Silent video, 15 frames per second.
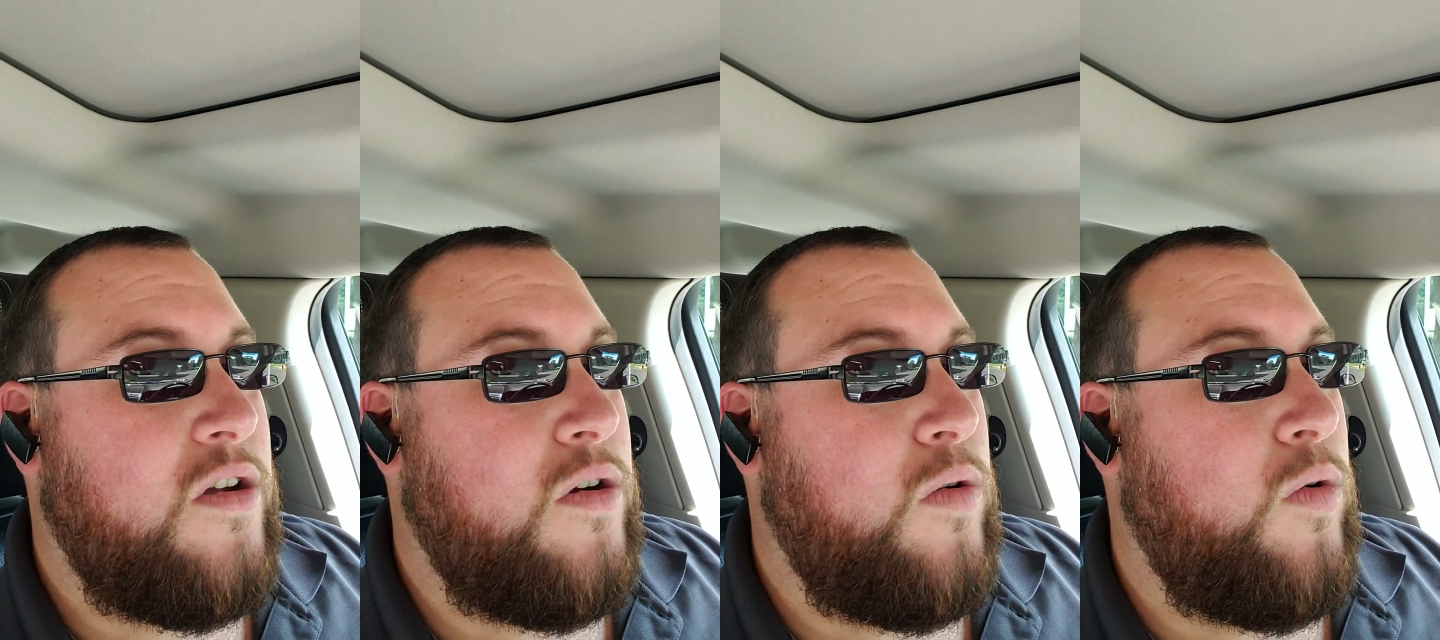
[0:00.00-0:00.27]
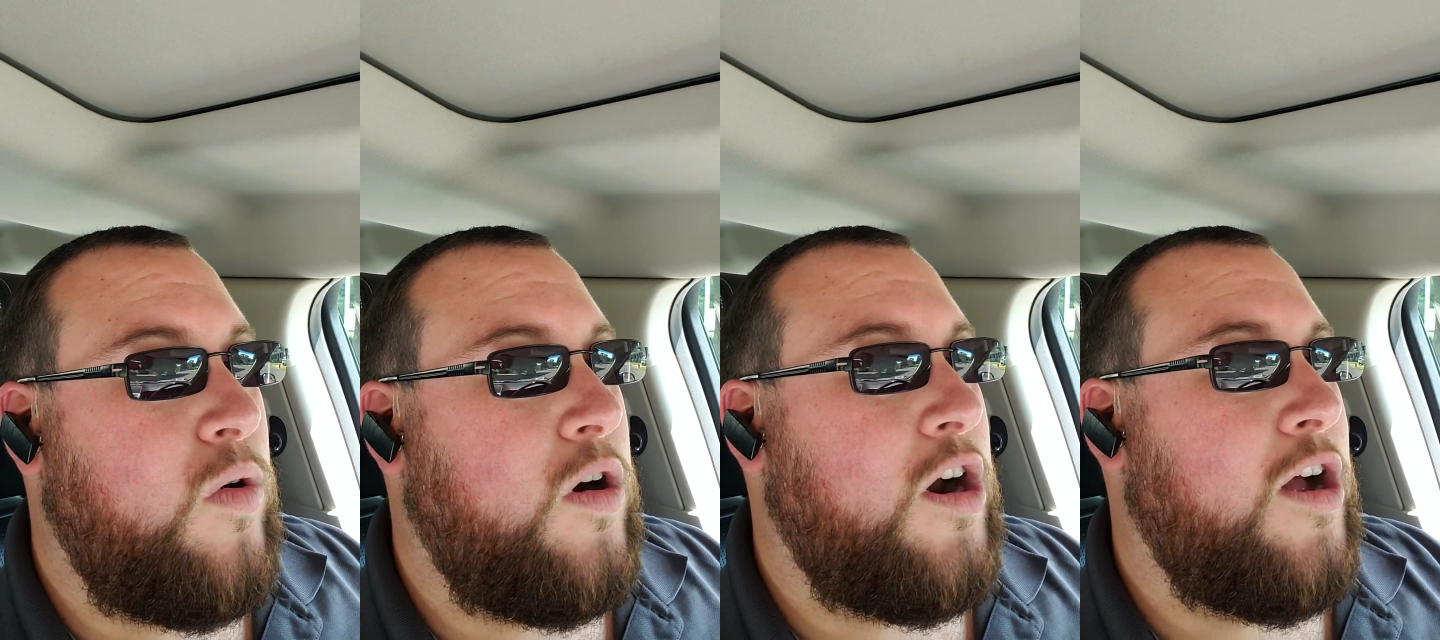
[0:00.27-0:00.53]

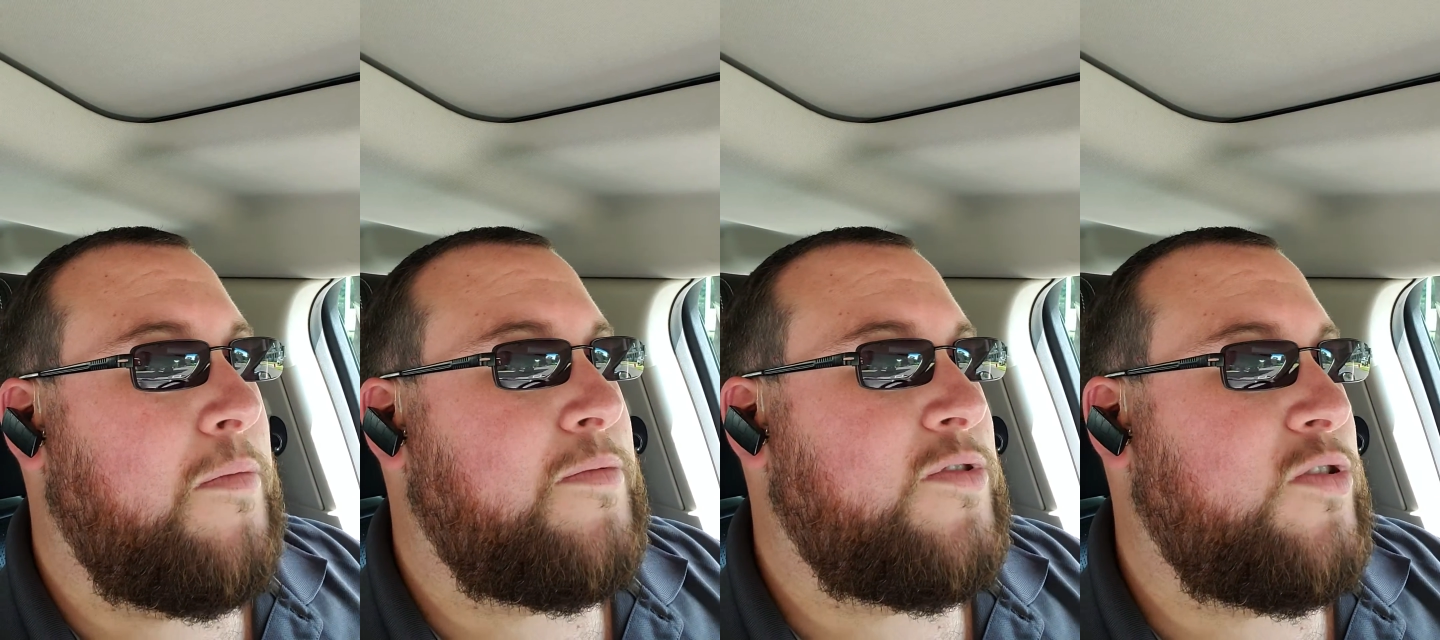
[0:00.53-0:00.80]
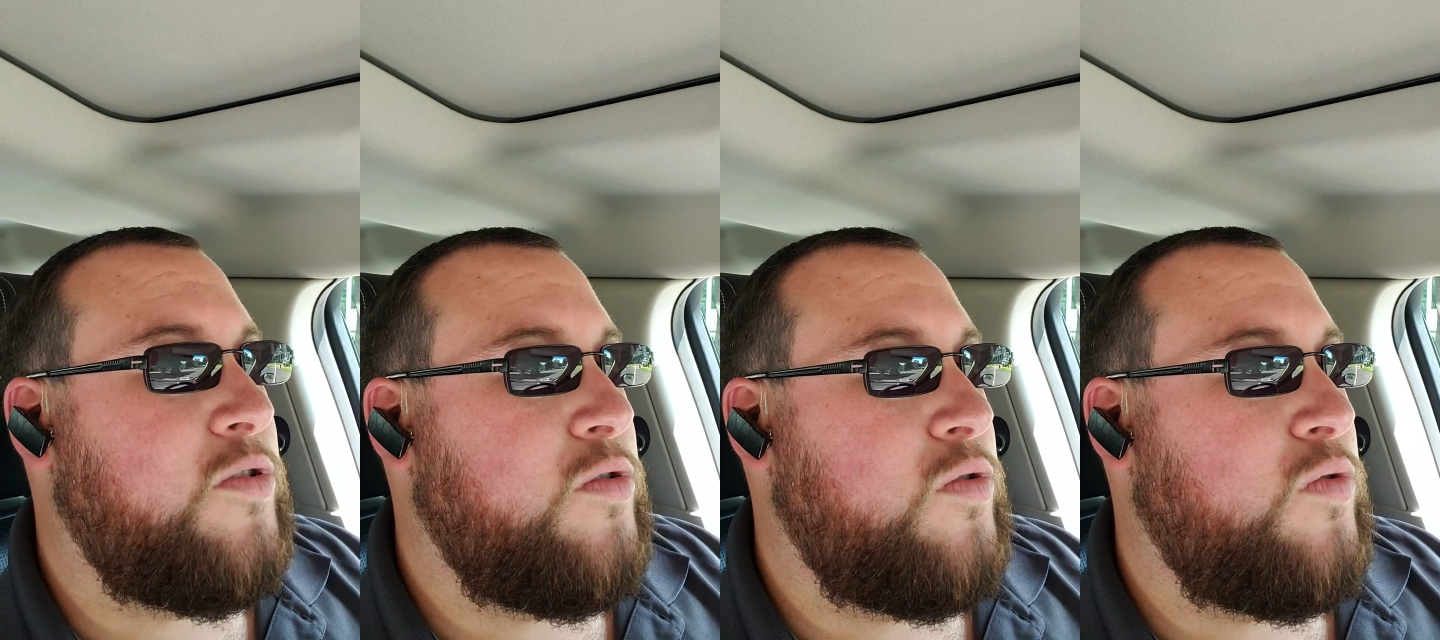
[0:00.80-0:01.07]
or up
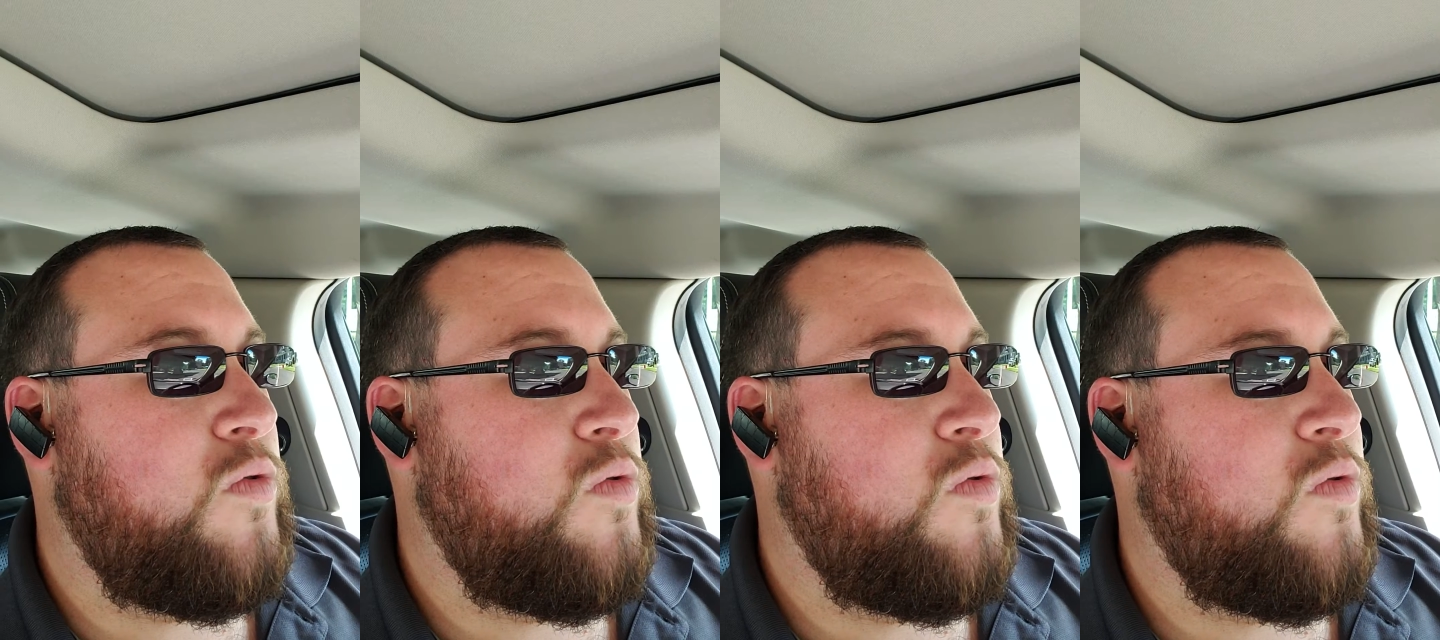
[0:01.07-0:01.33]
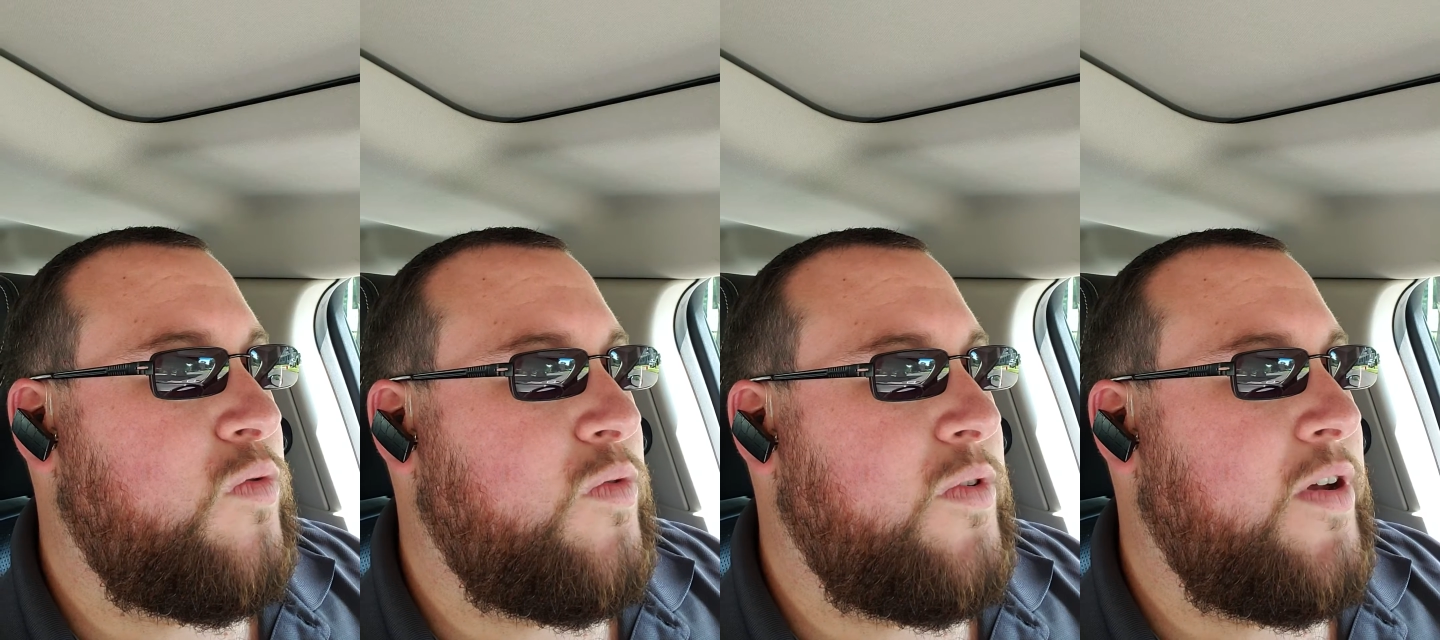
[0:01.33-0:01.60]
to
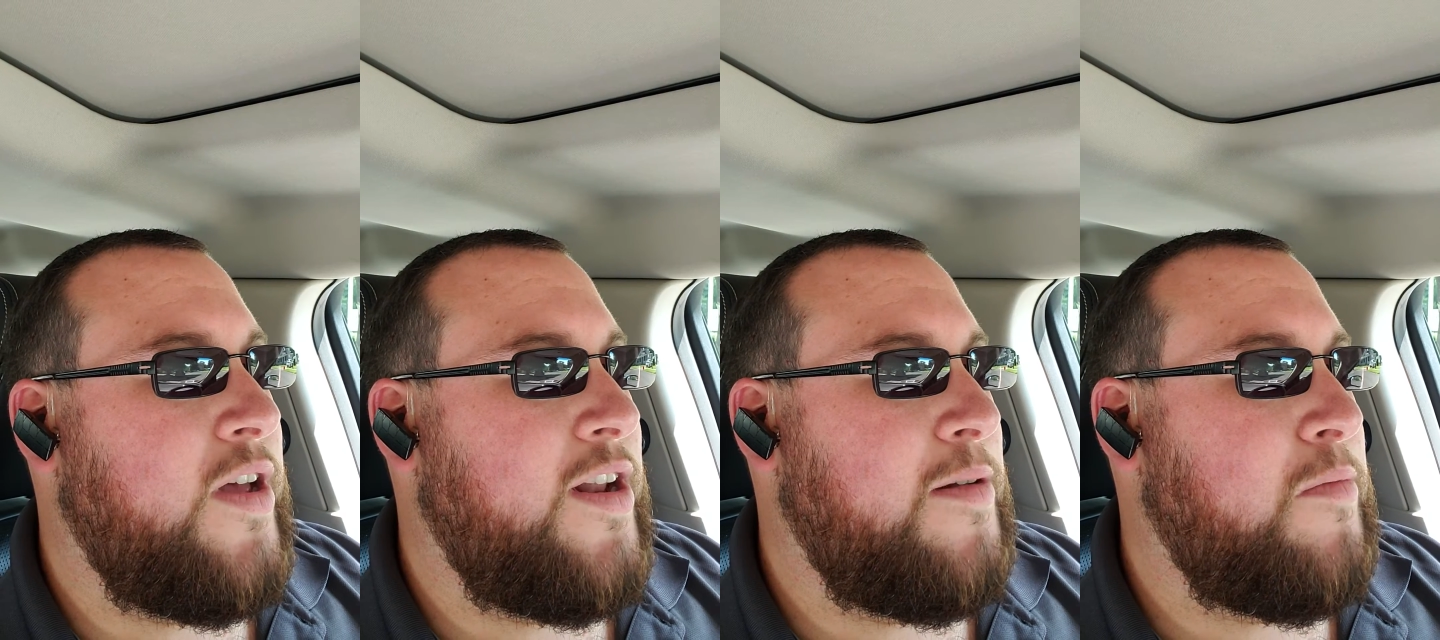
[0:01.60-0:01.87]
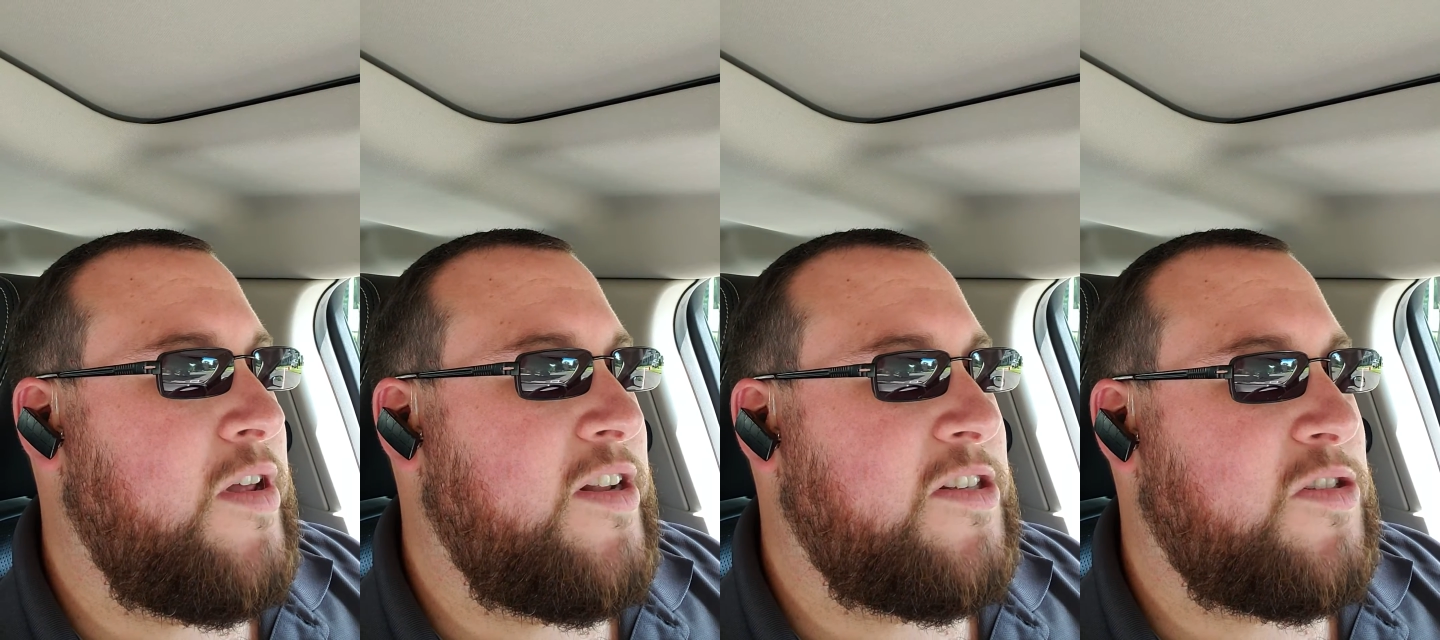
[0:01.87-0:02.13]
an
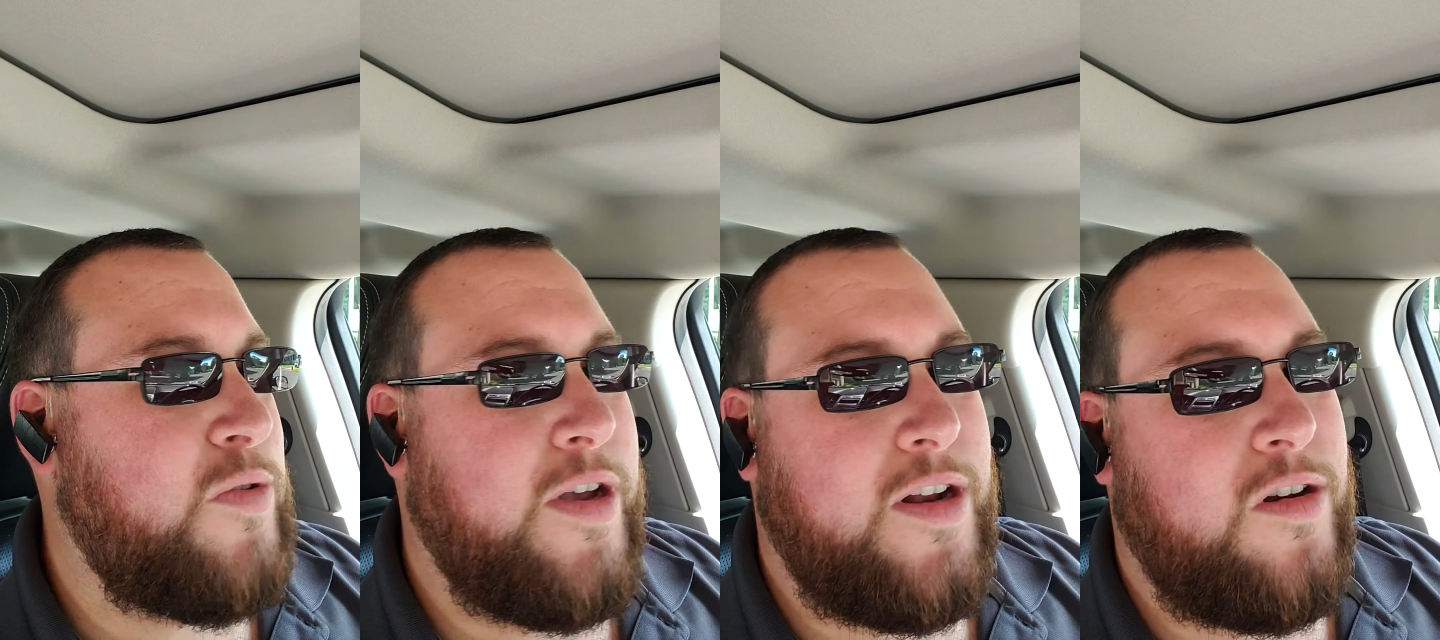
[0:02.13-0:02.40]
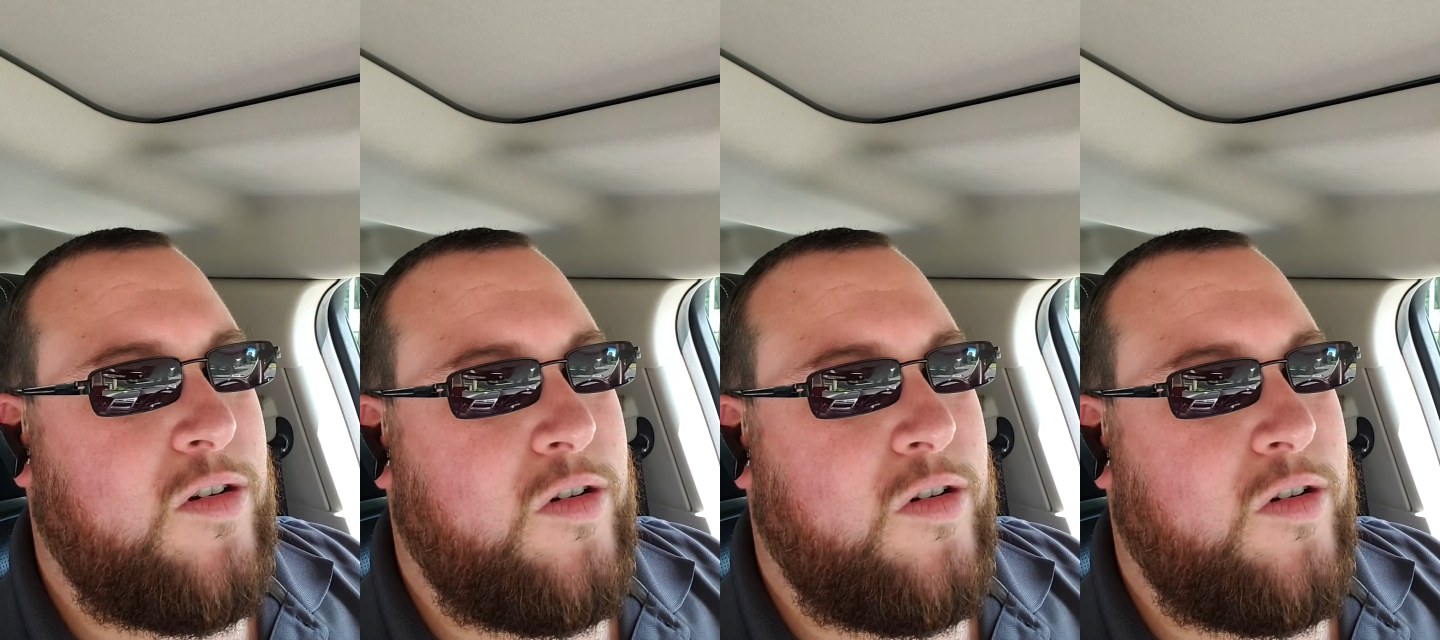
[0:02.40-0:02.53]
administrator